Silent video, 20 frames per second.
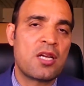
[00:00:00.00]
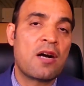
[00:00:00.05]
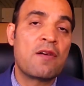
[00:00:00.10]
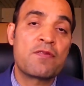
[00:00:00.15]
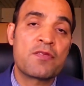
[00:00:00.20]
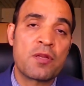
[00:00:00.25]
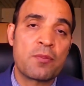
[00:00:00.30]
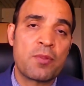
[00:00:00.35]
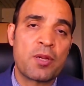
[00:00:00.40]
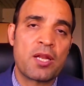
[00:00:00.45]
of
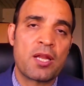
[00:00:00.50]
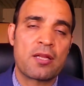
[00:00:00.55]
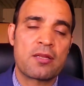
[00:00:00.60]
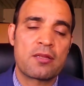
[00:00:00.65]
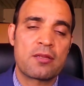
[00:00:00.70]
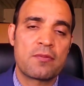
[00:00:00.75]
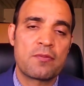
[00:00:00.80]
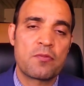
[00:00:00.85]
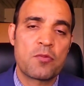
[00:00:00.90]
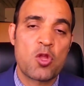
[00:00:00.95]
the blood.
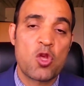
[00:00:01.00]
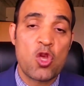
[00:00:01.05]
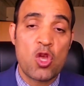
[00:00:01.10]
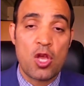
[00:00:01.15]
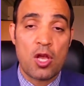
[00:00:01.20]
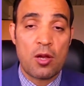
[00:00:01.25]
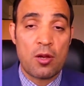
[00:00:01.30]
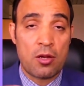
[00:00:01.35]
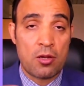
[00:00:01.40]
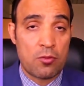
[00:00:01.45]

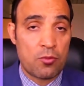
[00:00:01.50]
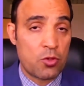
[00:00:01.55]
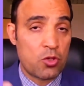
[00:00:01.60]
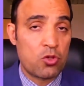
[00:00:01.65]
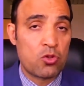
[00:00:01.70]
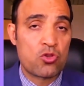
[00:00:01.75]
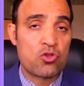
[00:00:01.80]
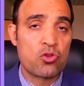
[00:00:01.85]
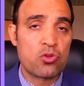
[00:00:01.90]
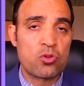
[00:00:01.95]

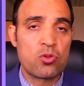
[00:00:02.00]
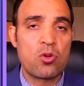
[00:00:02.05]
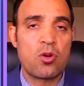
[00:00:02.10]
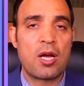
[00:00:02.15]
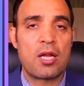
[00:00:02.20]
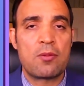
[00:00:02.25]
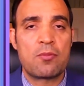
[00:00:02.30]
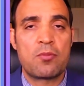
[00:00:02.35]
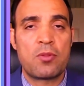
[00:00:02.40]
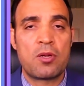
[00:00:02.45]
You should
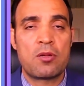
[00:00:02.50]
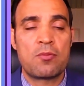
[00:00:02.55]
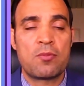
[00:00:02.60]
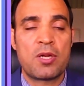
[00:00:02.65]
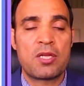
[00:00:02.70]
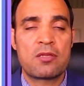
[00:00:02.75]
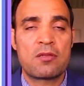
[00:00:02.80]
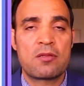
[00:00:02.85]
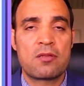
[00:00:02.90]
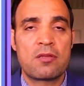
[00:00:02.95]
know,
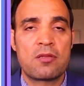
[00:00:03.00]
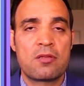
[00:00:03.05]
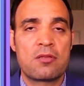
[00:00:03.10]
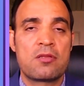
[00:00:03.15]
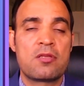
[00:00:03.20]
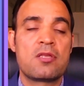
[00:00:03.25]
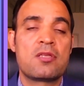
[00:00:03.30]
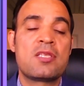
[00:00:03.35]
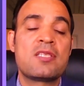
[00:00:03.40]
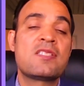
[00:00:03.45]
but
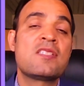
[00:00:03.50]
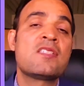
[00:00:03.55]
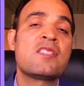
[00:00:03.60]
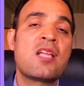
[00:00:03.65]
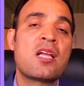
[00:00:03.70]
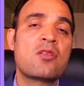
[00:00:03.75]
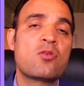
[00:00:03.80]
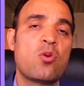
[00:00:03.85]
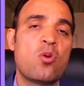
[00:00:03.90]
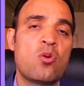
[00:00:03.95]
this is
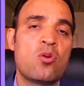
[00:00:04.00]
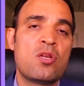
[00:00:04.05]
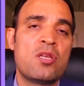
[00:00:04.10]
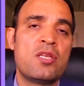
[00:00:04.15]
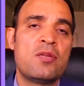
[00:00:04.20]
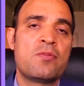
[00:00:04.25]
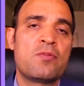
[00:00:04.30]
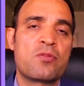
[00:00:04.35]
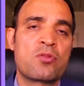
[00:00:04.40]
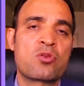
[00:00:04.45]
not
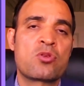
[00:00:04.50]
only